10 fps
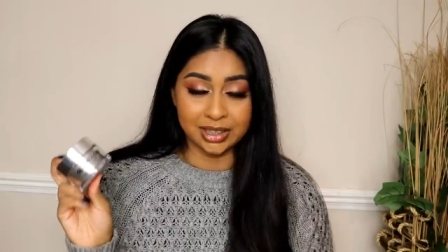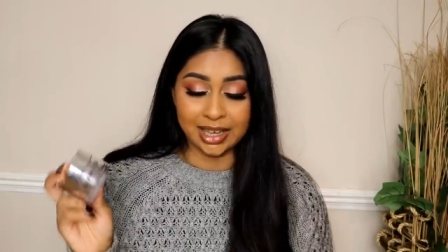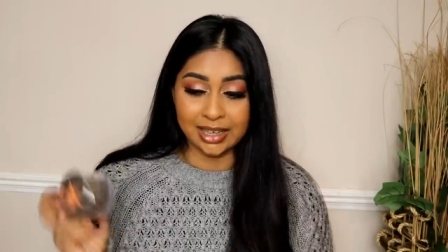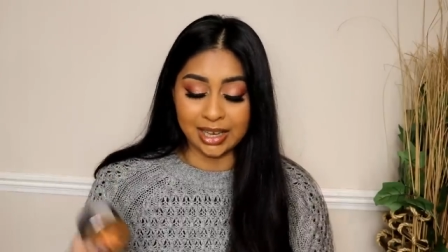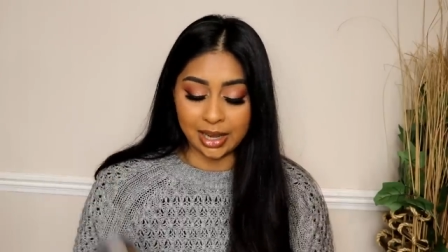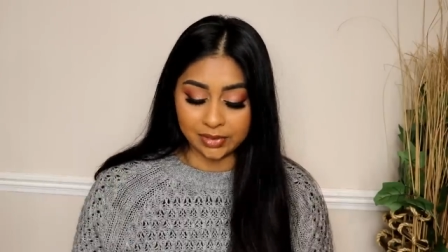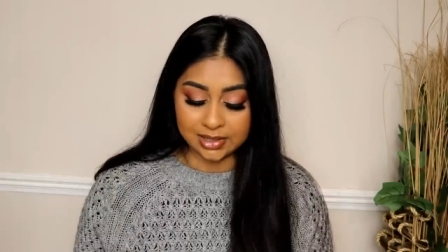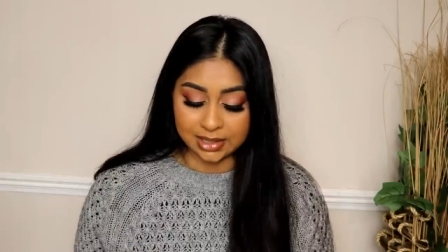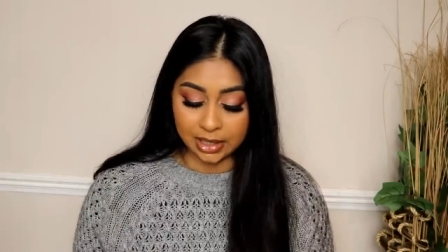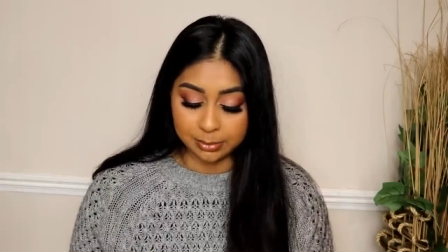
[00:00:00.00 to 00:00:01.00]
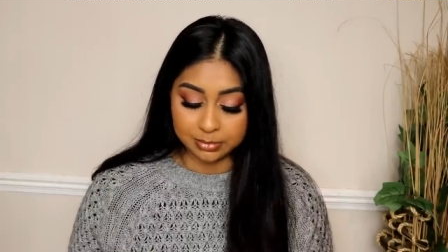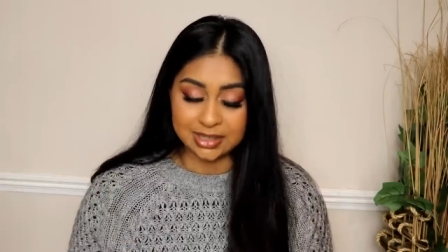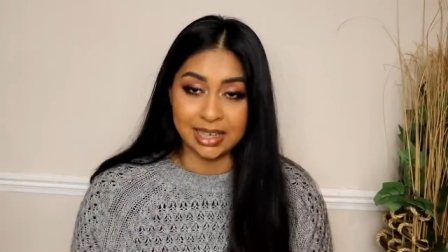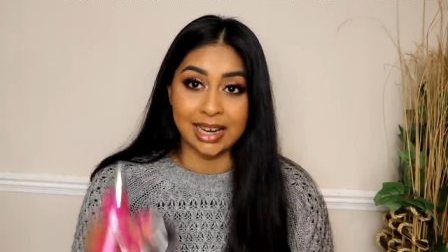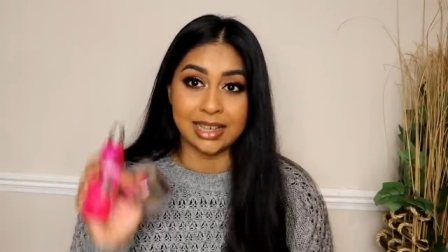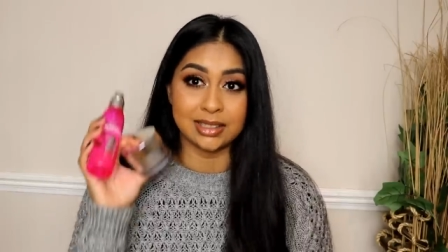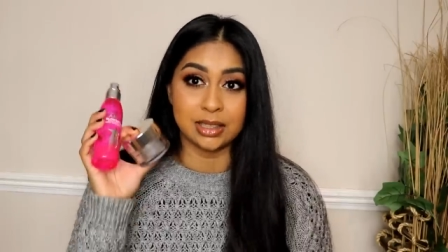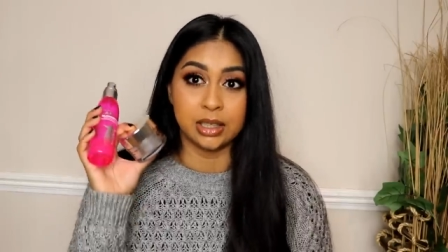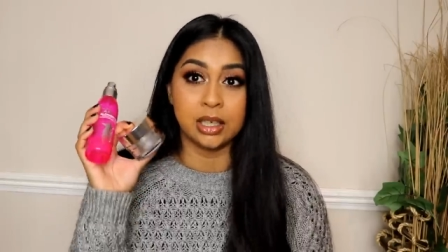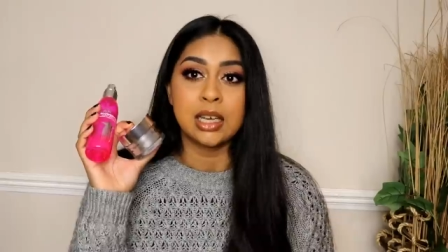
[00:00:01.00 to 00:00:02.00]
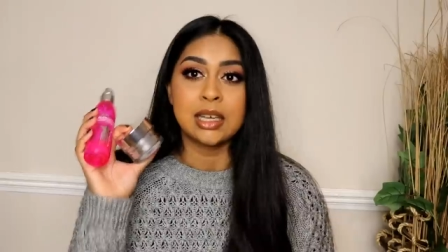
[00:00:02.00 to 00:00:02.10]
Again, they have the same scent as the